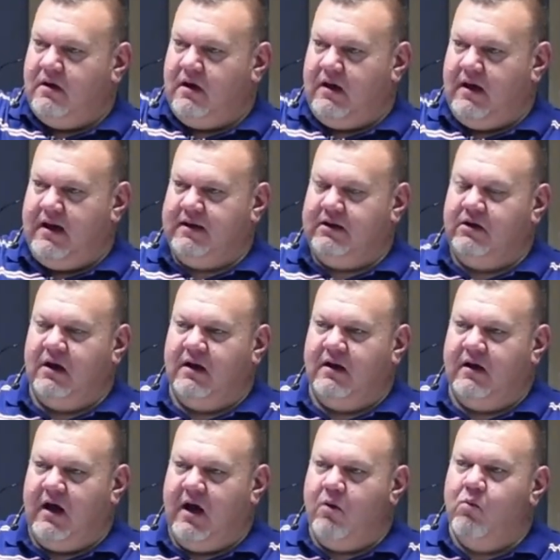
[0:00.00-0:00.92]
I,
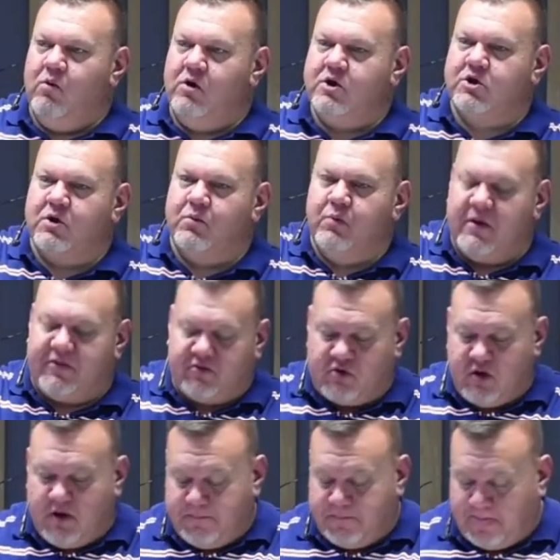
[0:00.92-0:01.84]
I, worship with.
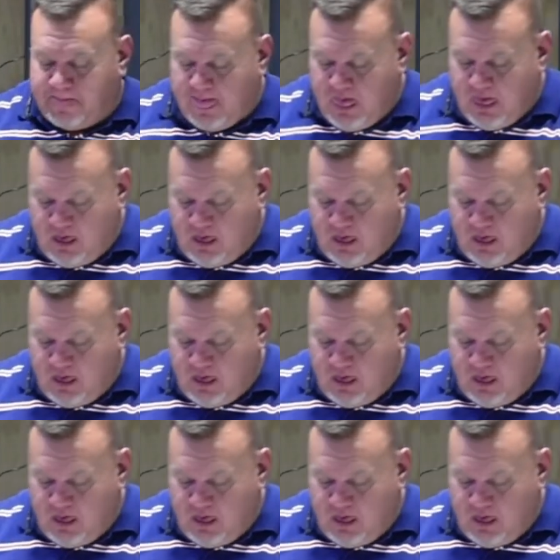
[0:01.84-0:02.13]
So